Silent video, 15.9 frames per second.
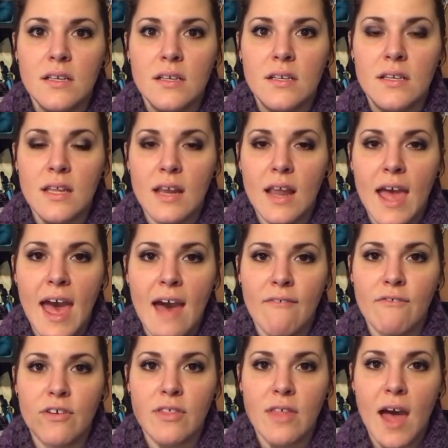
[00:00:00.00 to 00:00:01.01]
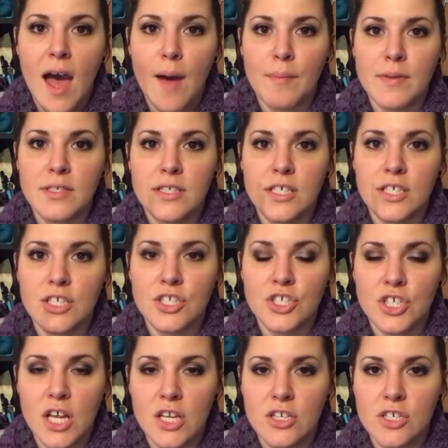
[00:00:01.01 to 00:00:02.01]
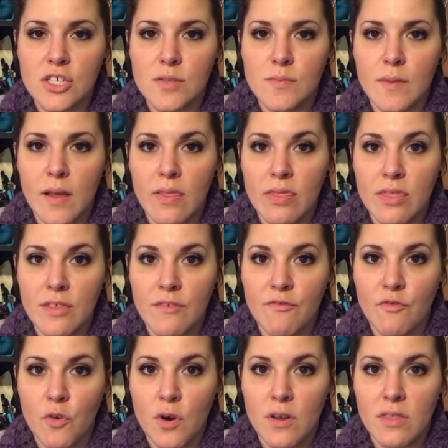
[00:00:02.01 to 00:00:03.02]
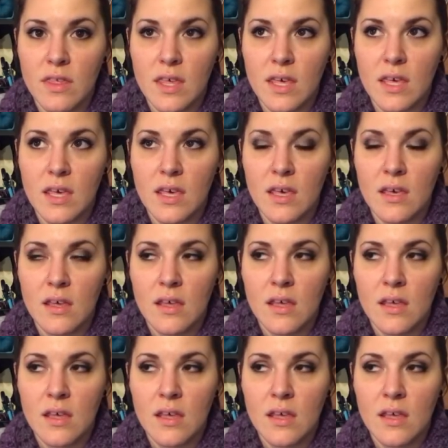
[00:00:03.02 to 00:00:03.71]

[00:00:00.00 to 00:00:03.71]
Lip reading: Knit a Hat for the Opposite Gender month for the